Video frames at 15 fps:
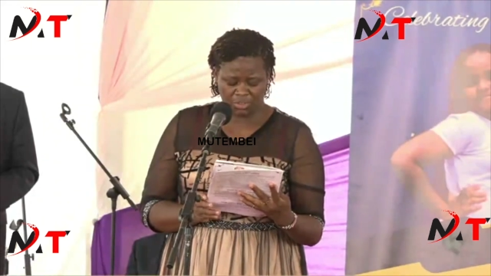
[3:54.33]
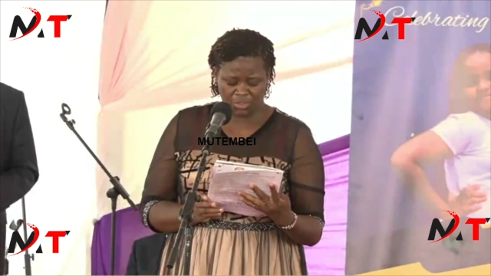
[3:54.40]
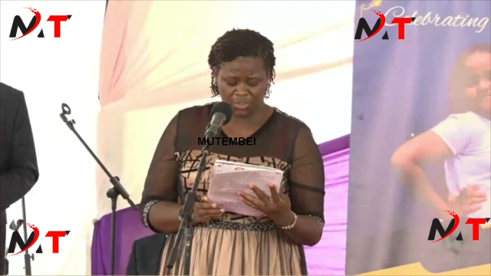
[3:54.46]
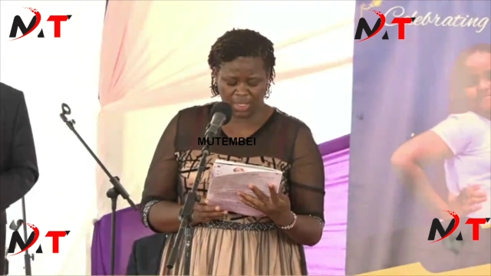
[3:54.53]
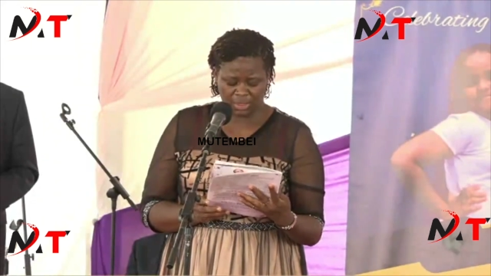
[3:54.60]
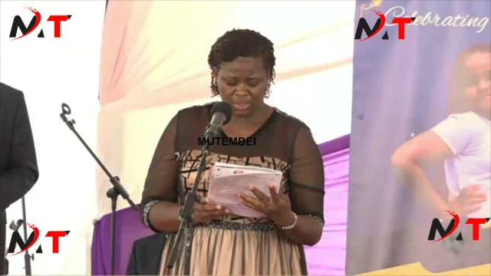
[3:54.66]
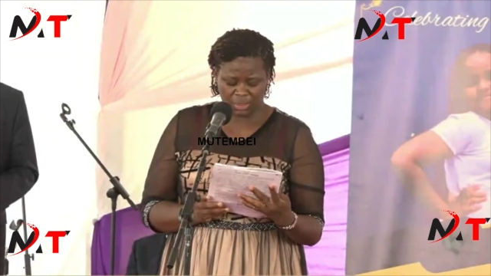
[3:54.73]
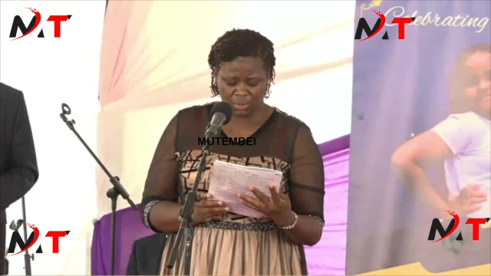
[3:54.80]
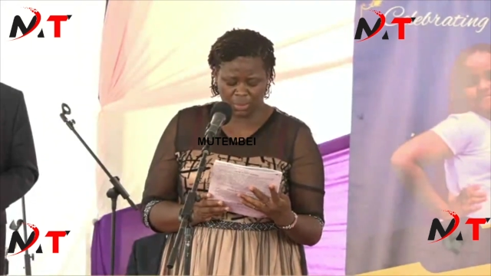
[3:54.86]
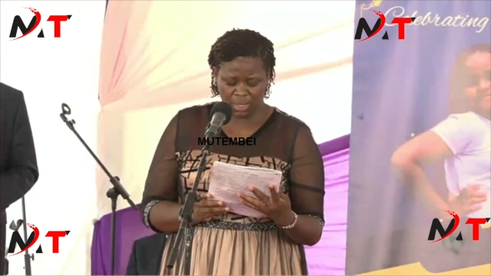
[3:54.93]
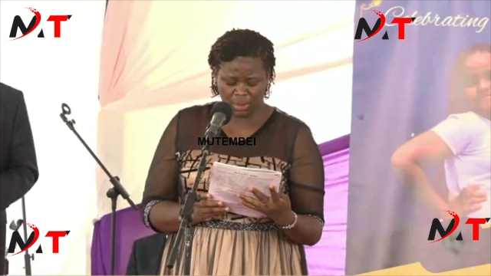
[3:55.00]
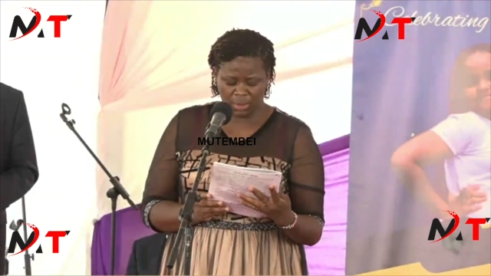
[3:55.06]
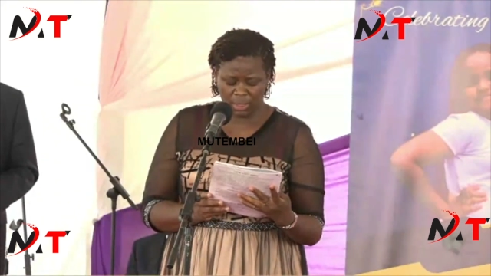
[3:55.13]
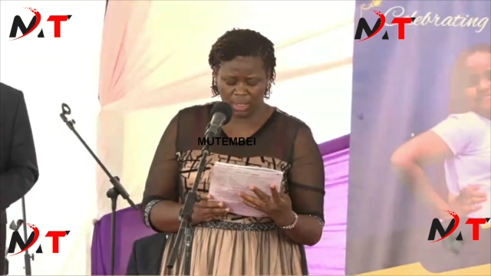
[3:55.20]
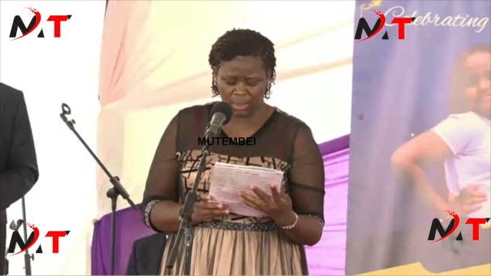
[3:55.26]
Fare thee
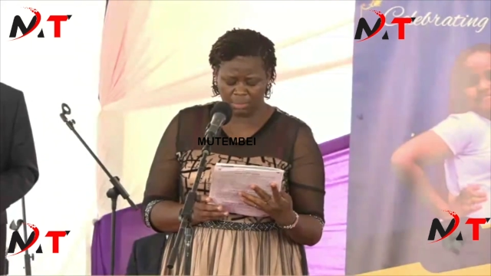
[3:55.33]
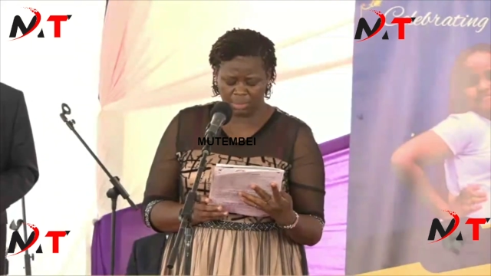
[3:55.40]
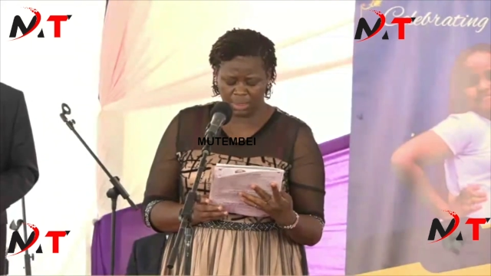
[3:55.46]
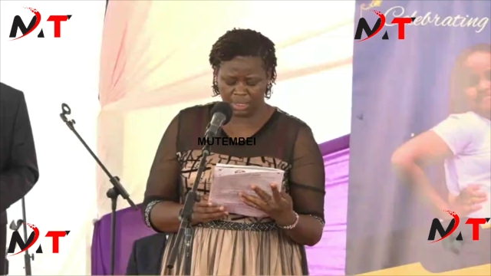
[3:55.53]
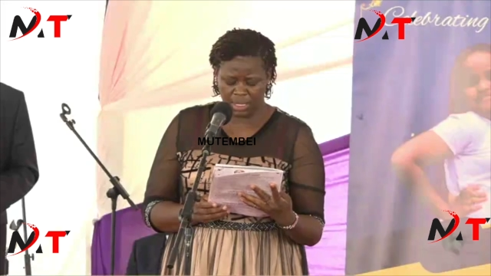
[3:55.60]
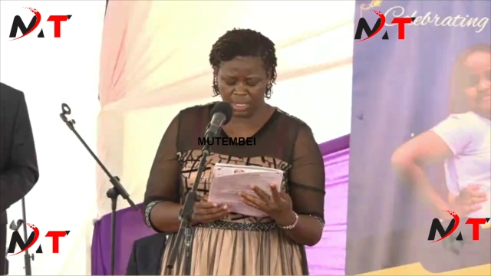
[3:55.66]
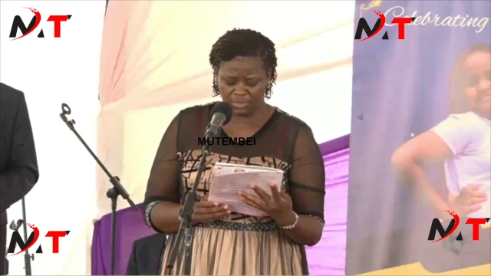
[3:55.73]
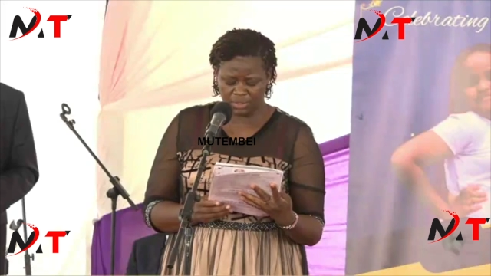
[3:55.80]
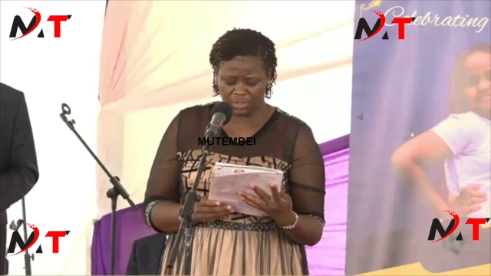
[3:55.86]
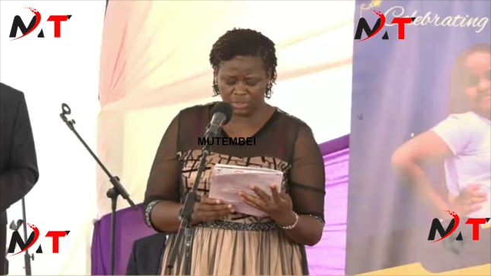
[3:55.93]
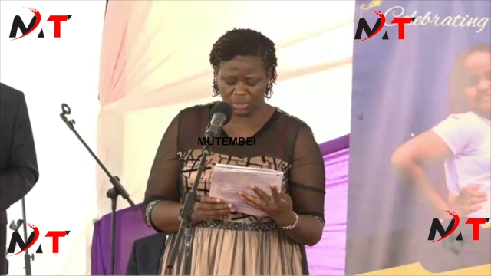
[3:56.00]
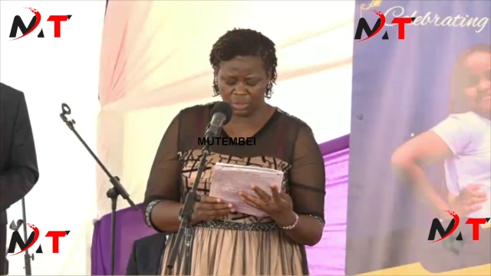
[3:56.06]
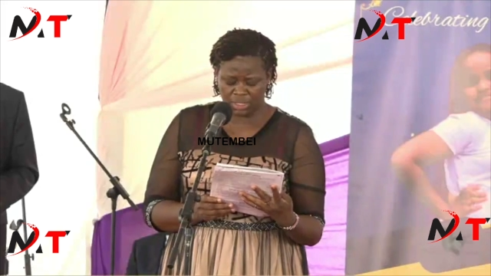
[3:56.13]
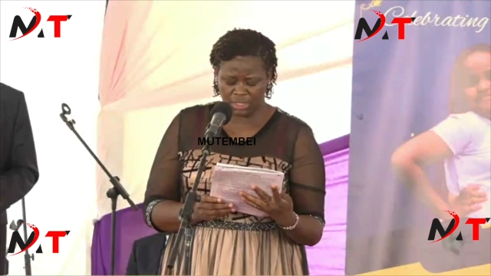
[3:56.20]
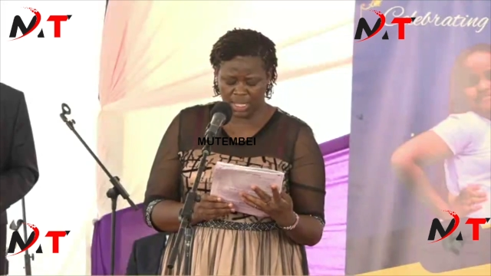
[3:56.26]
well, our beloved
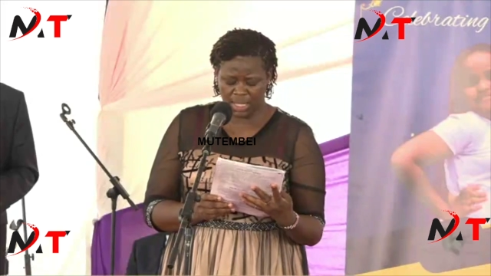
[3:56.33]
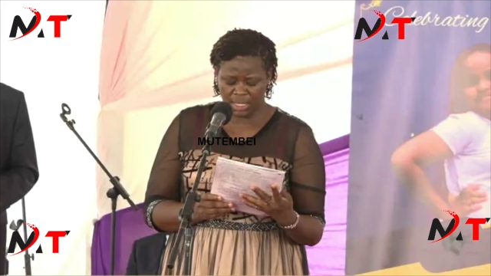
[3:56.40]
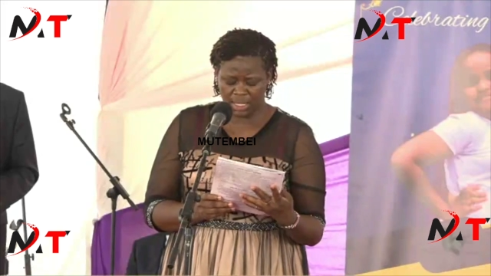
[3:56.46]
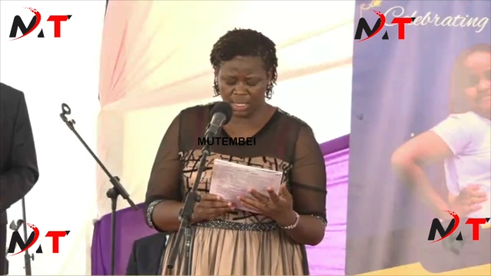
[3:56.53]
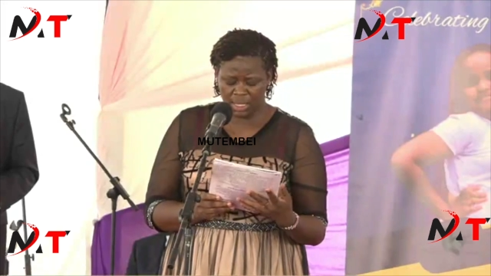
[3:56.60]
daughter,